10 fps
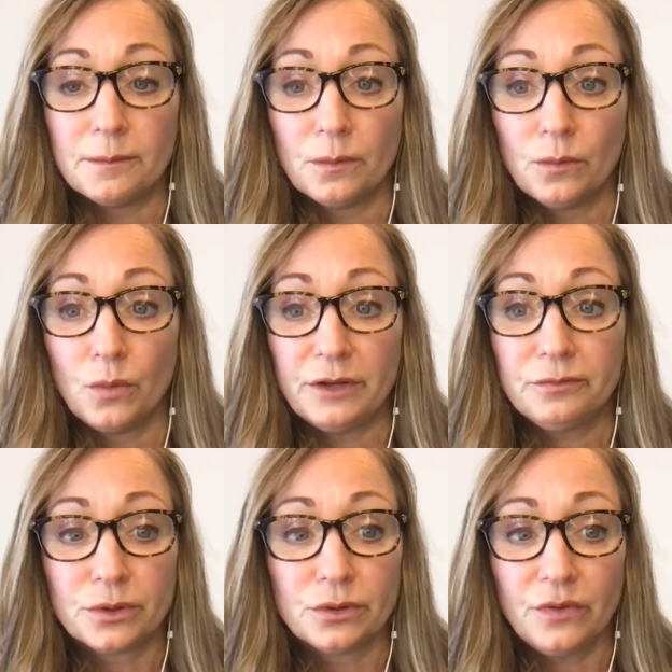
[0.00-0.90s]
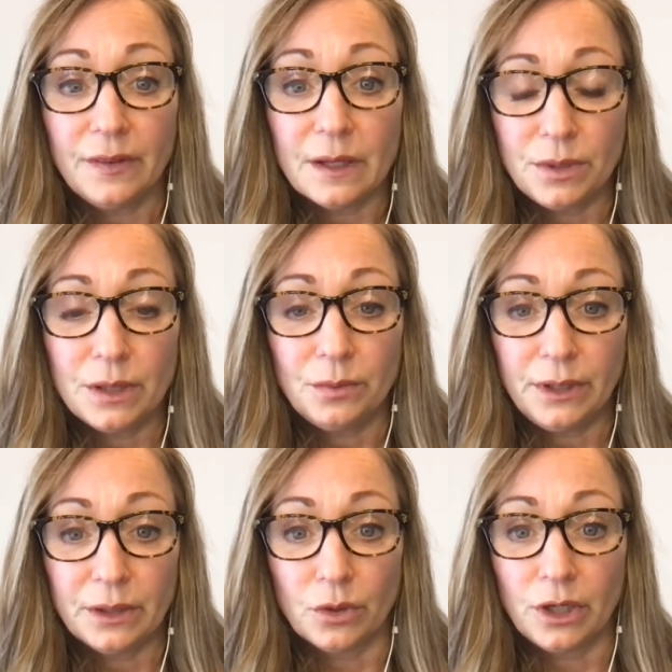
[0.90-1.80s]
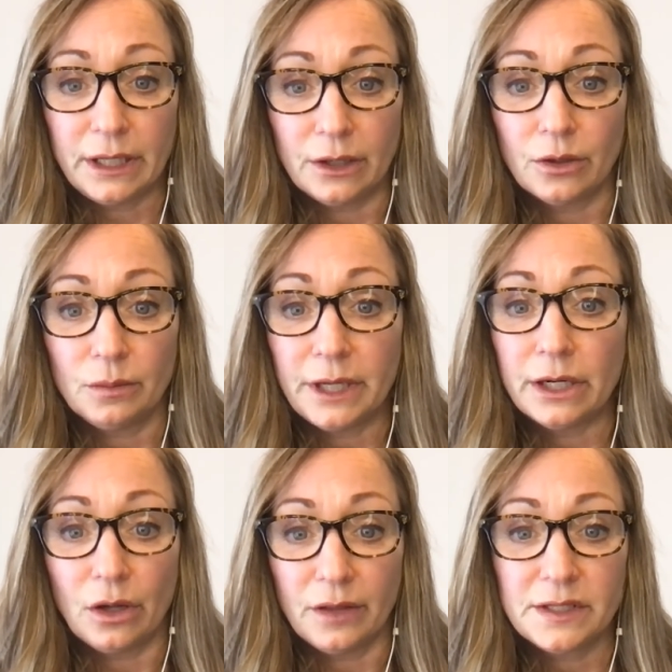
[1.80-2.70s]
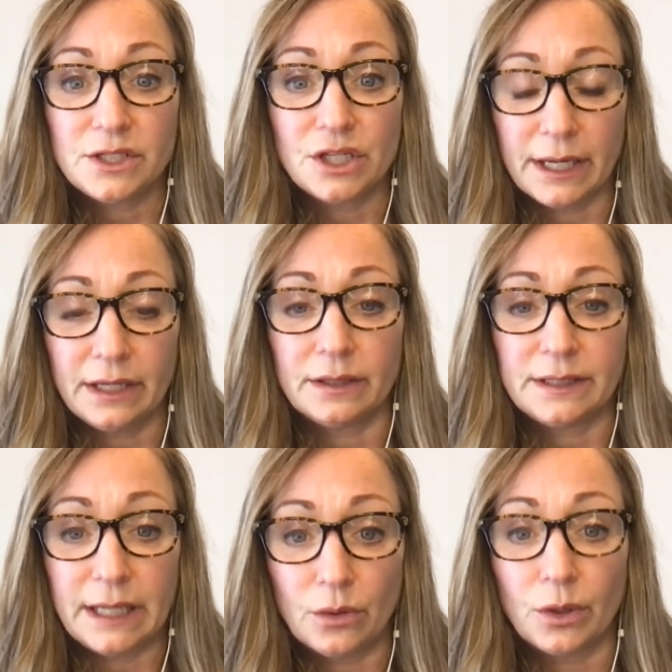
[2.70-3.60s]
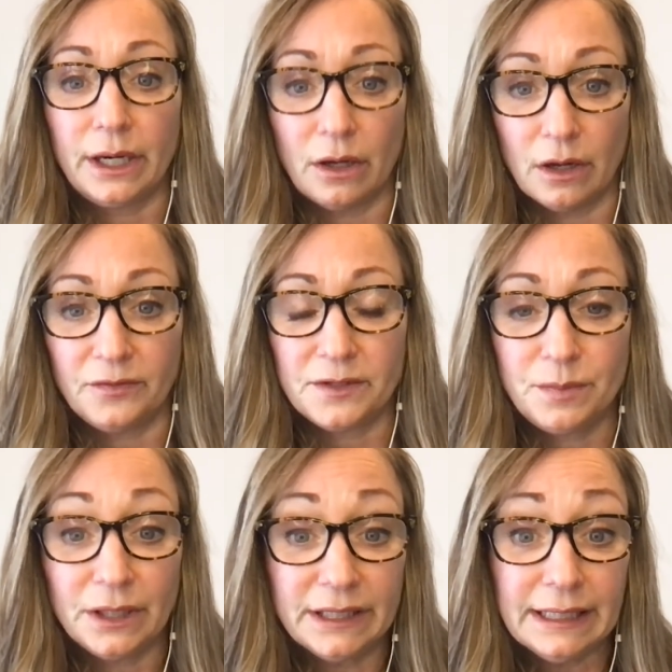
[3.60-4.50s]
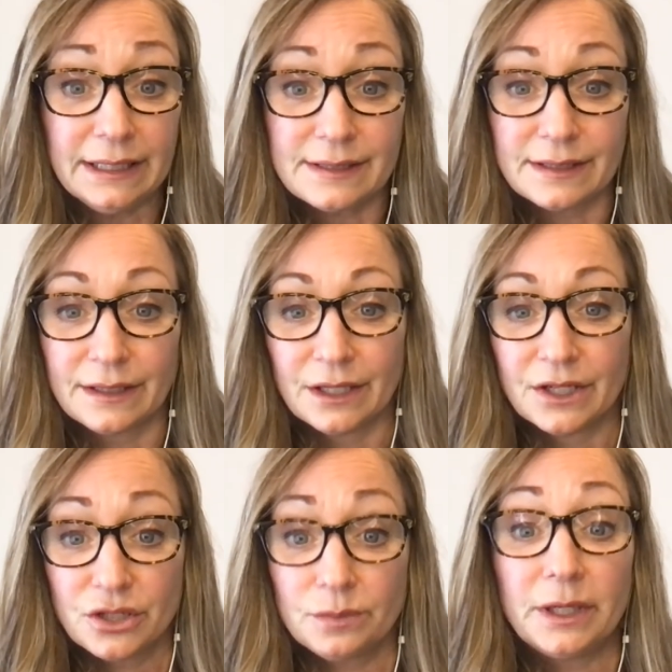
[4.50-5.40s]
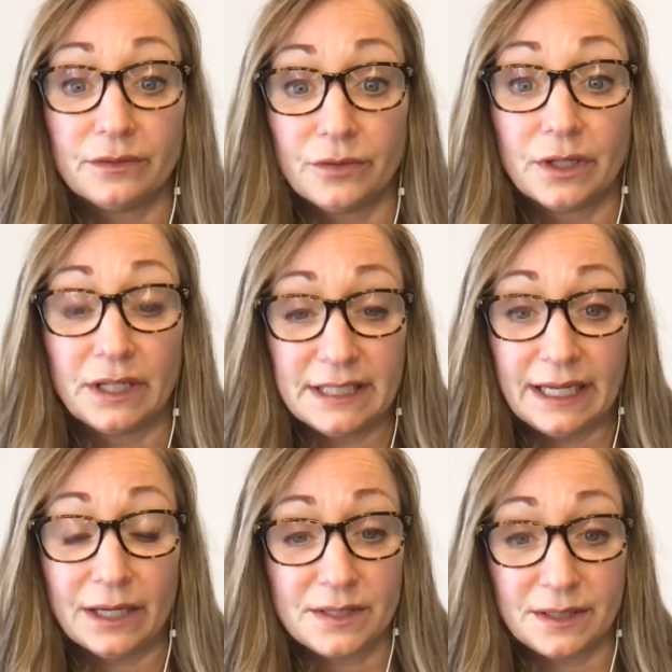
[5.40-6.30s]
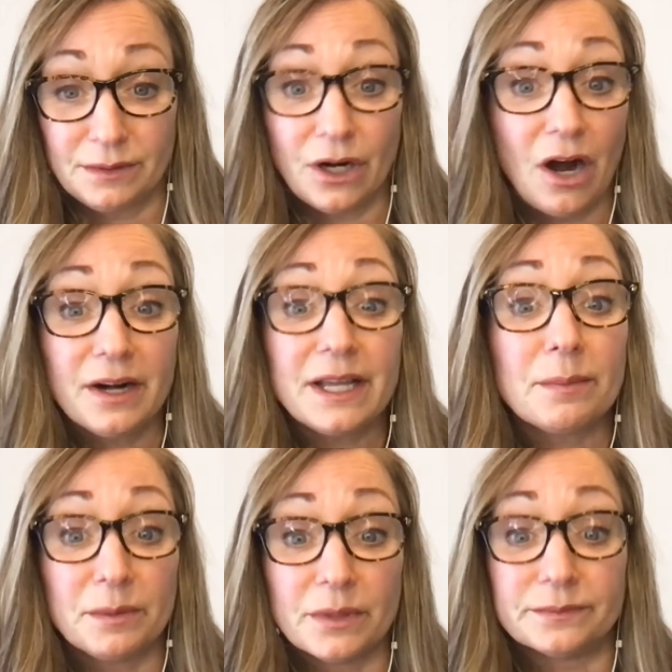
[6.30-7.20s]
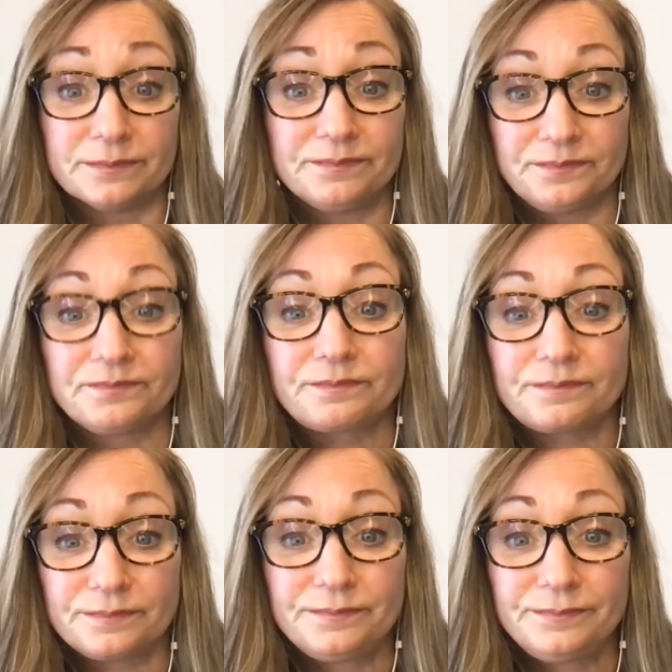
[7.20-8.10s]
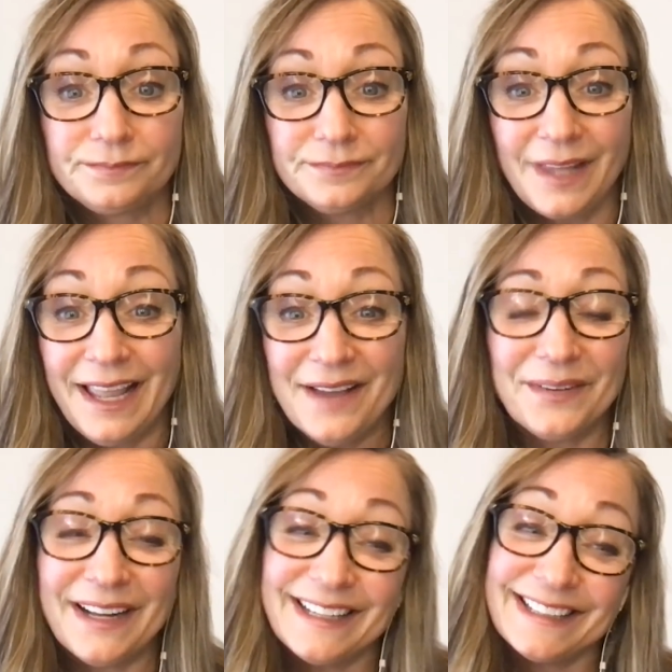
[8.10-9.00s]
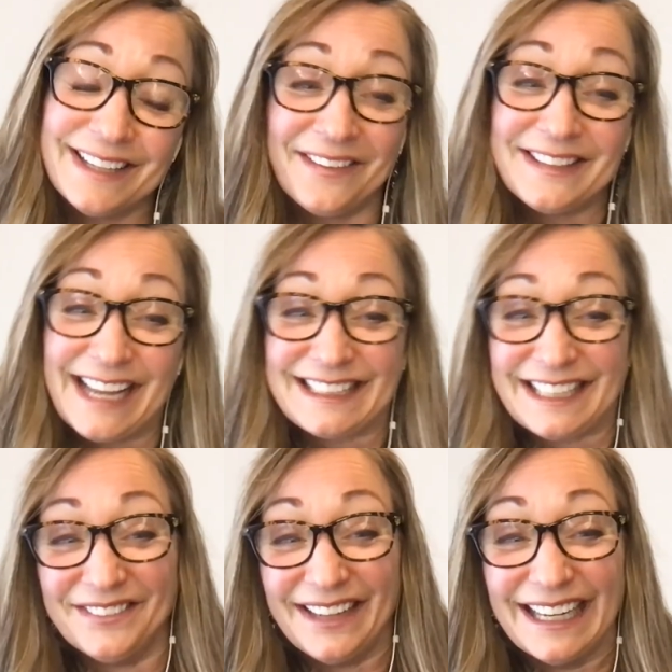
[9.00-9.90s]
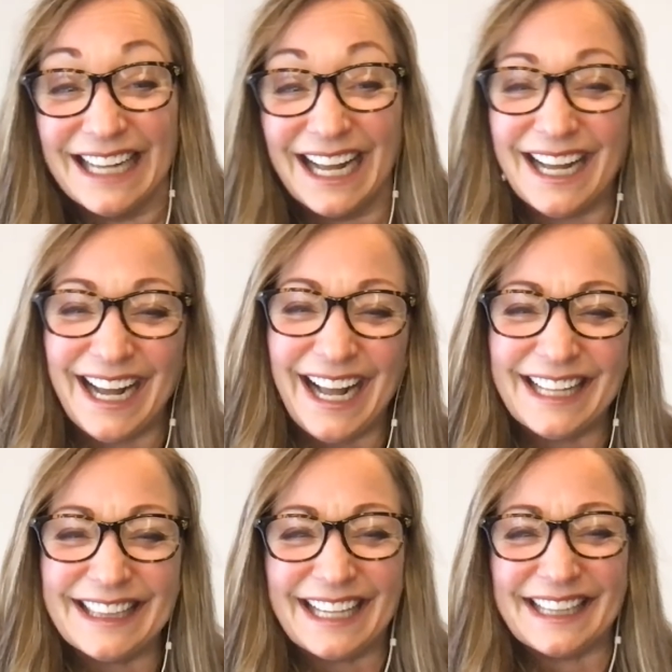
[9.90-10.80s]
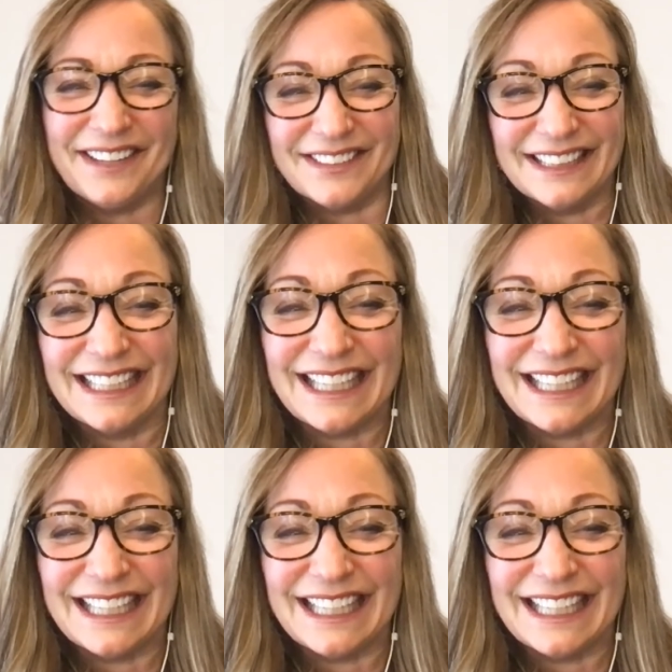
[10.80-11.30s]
we've proven that people can work at home, and all these giant towering office buildings should be converted into housing. They're already up and built. But no one's asking me on that level.